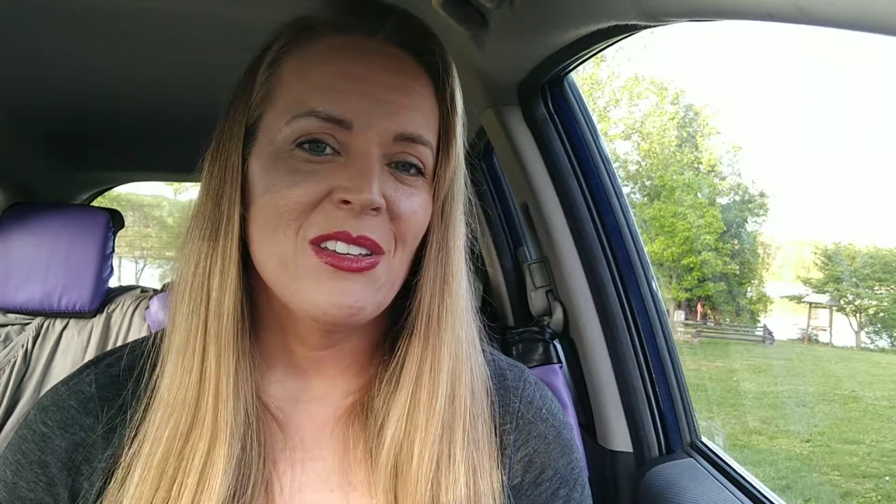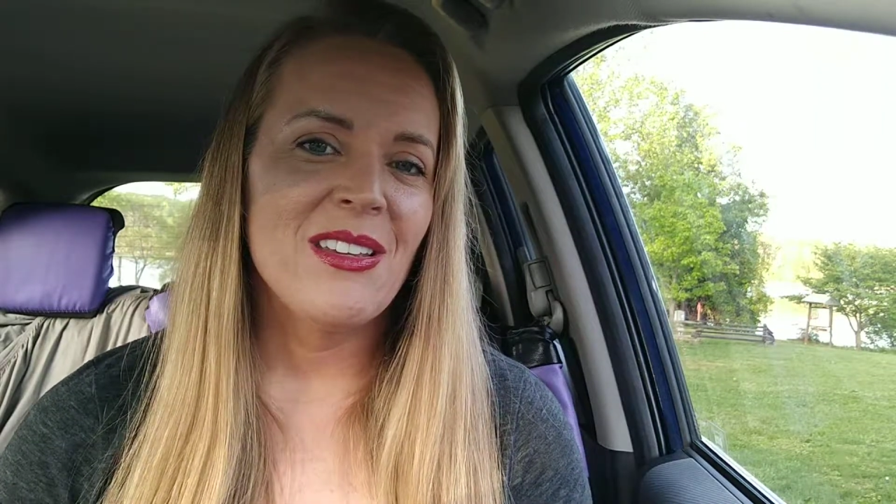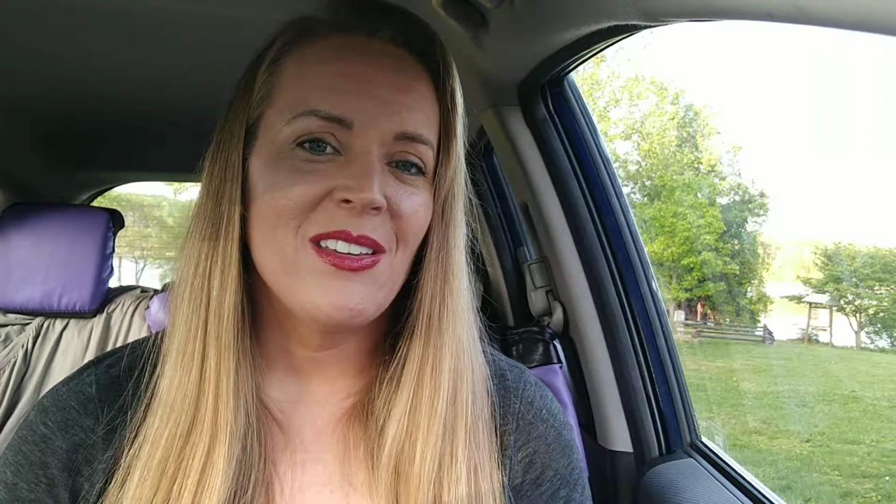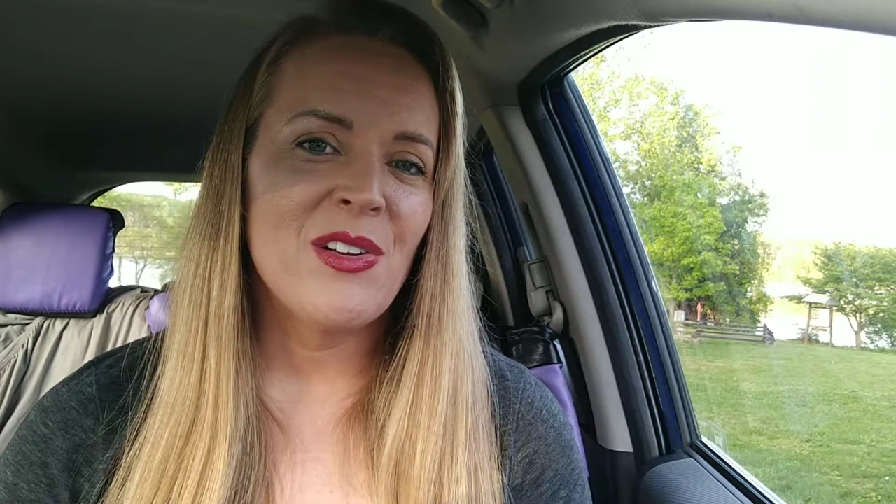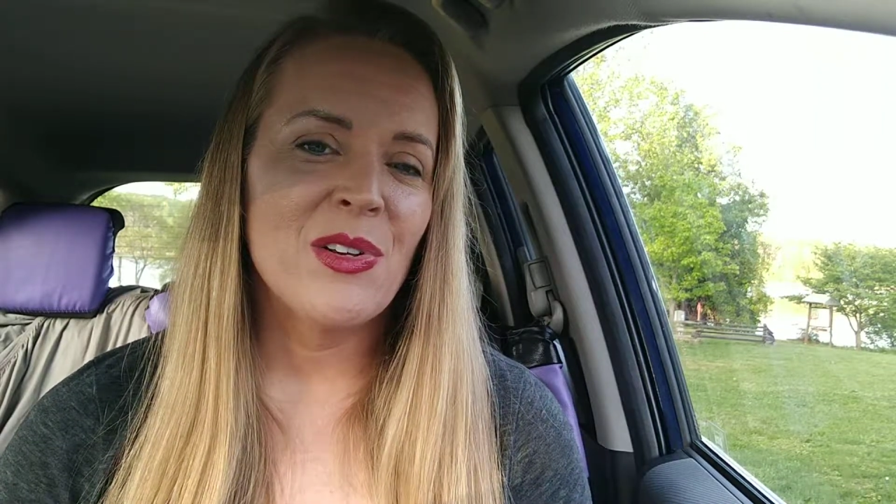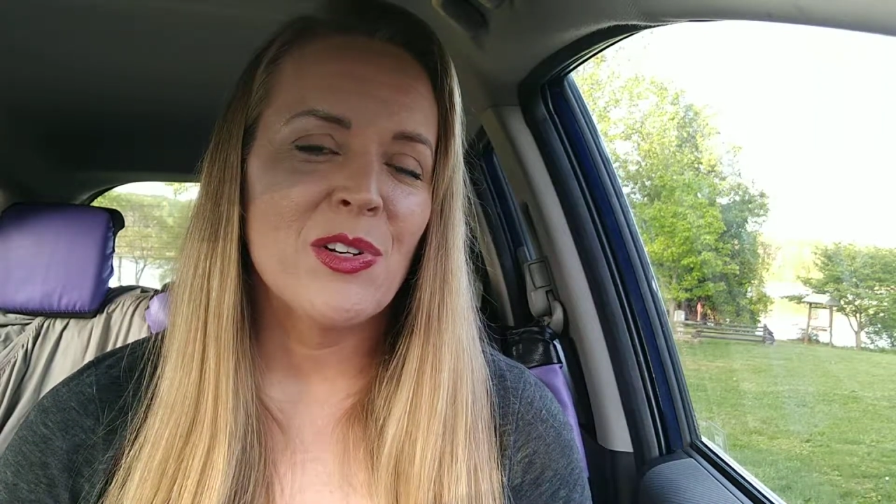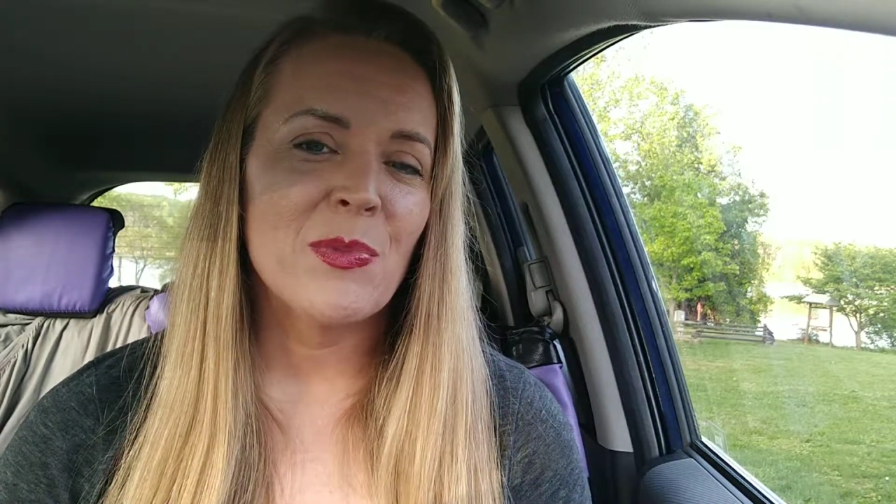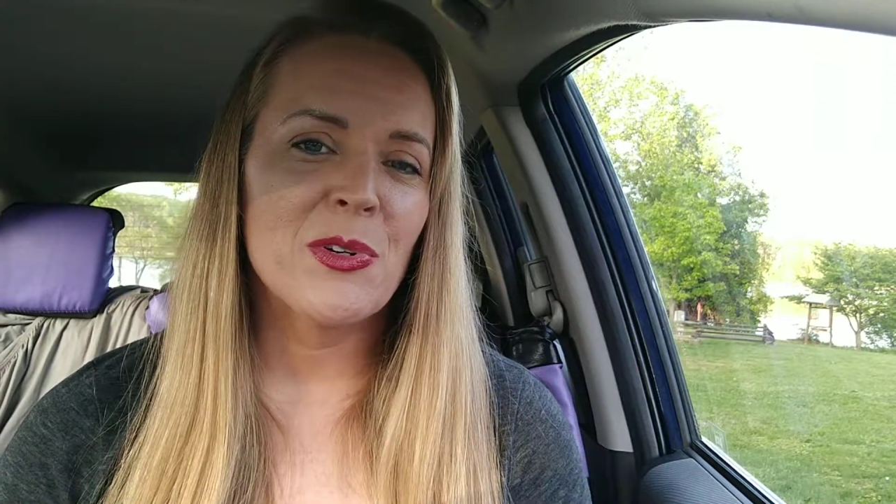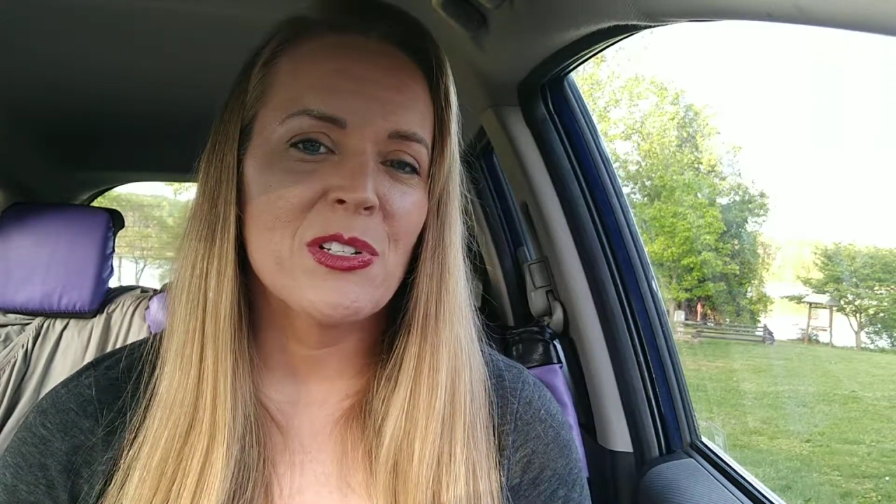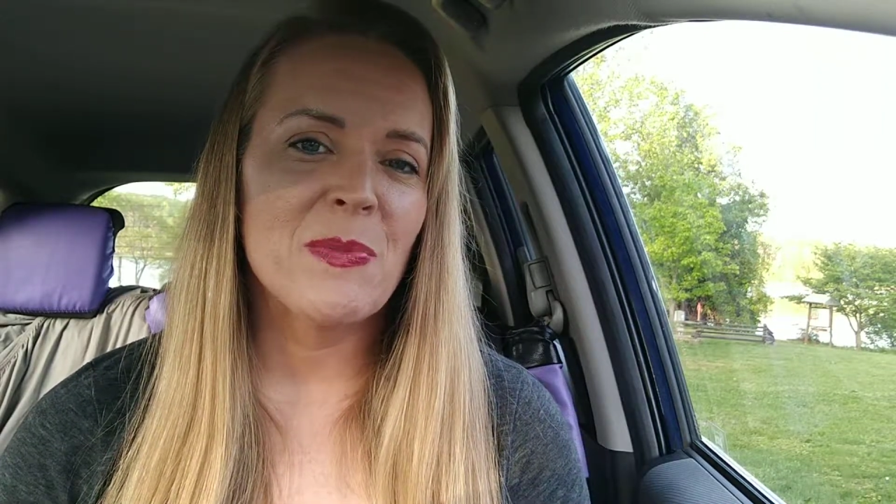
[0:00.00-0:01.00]
your
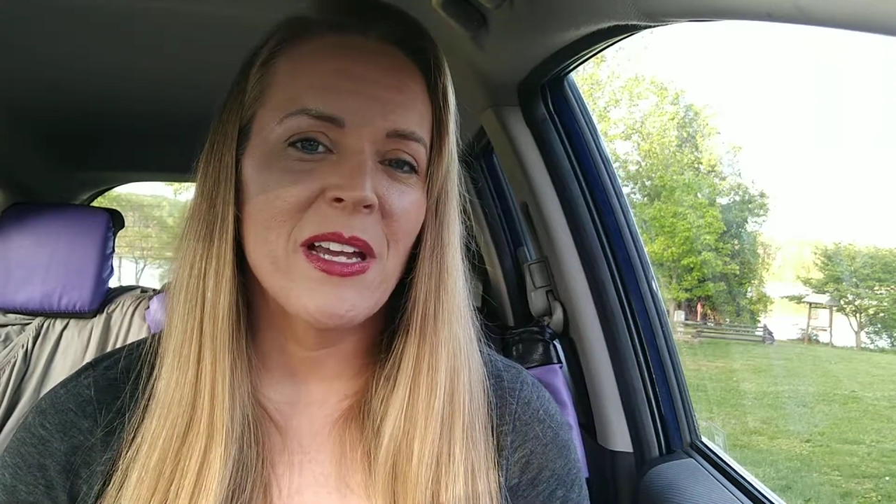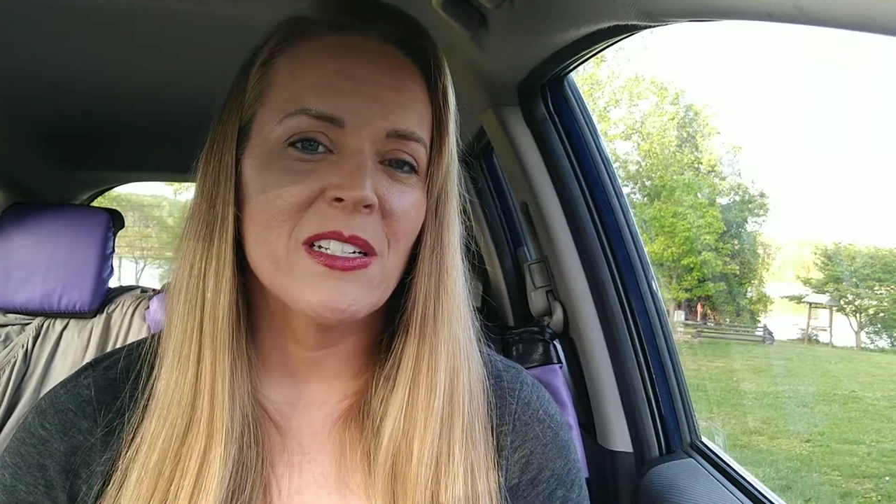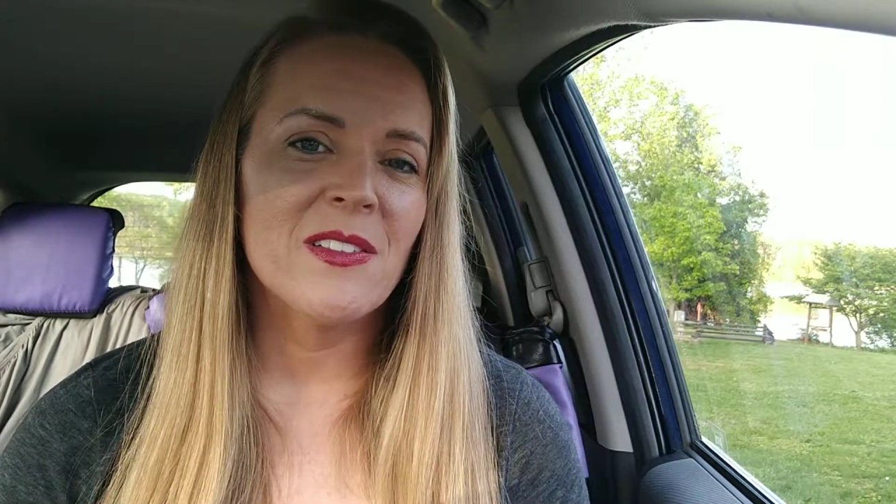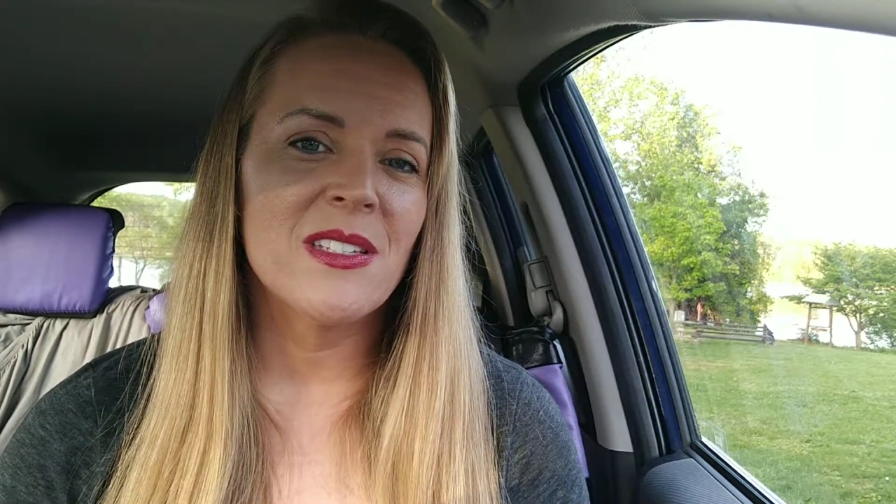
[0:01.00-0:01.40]
perspectives,